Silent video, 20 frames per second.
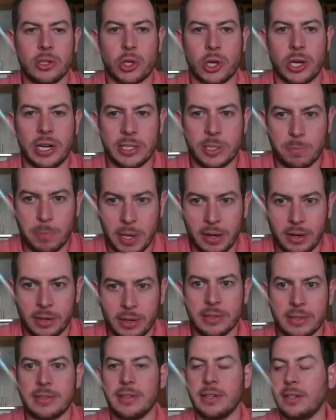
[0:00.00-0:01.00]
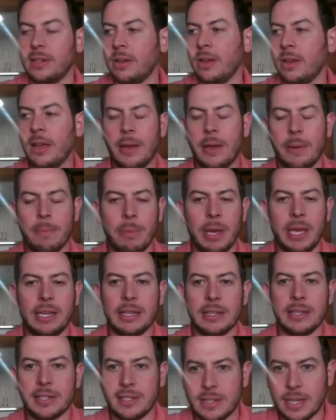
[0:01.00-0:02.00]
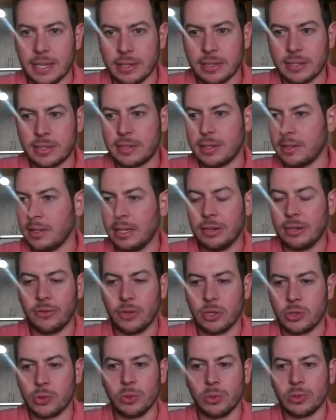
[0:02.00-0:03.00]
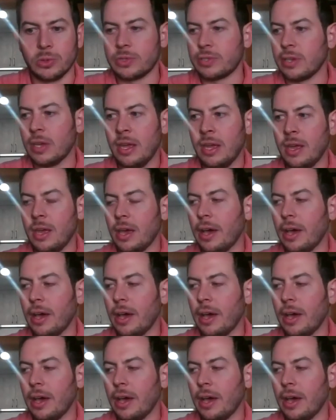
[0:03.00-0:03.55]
Transparency, making sales individuals,